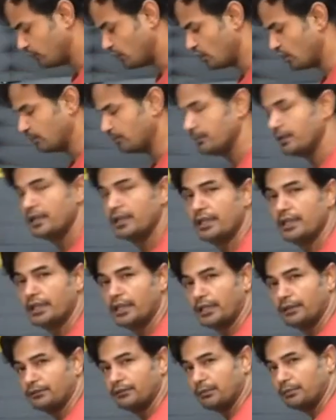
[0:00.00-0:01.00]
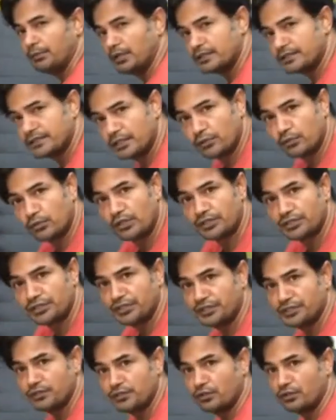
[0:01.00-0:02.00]
warm, if the blood circulation
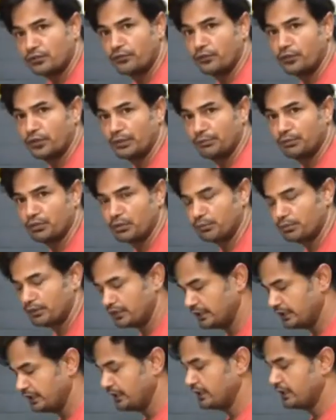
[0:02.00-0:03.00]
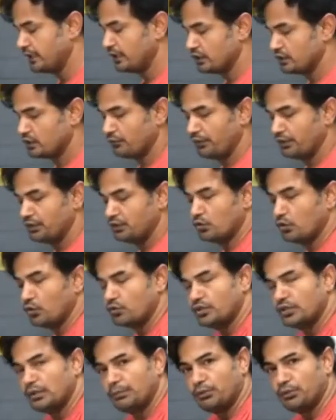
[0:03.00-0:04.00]
is not flowing properly, so when you go
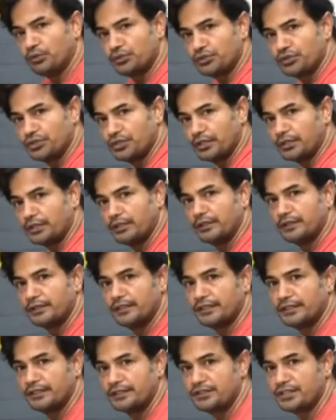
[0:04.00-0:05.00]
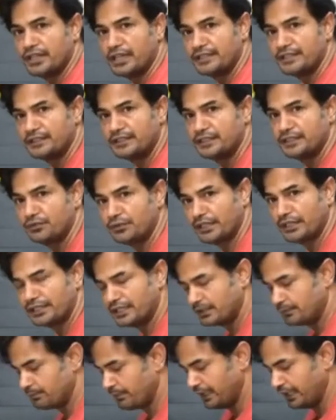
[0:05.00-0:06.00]
to the posture, there is chances you can
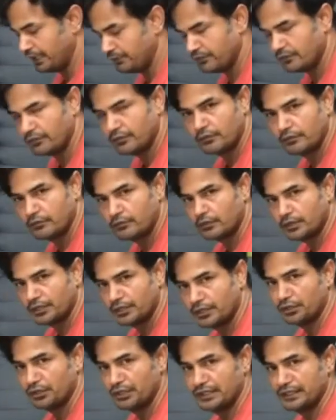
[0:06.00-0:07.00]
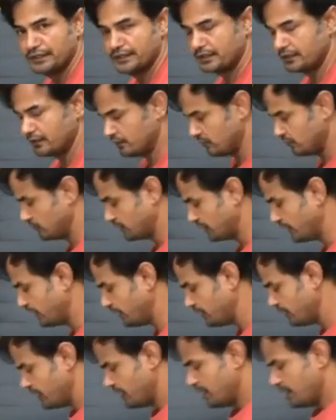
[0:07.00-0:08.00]
get pain in your knees.
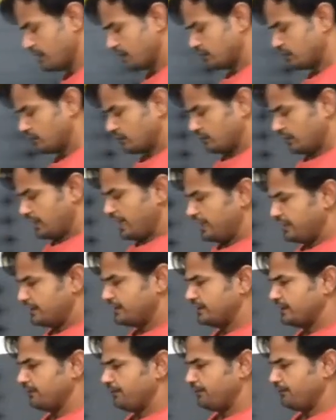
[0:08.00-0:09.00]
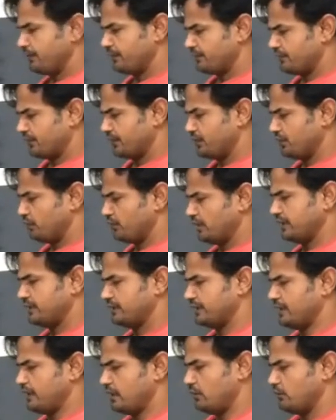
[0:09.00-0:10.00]
Okay. So nicely stretch your
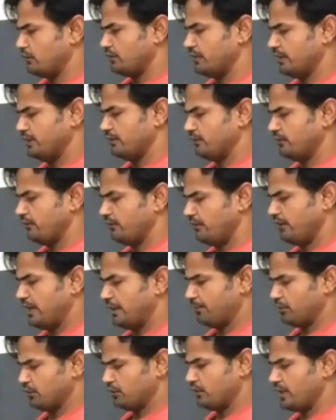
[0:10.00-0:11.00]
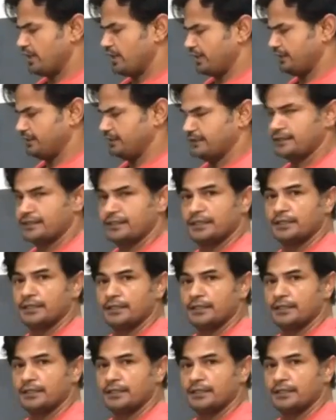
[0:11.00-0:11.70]
legs out and then flap your thighs.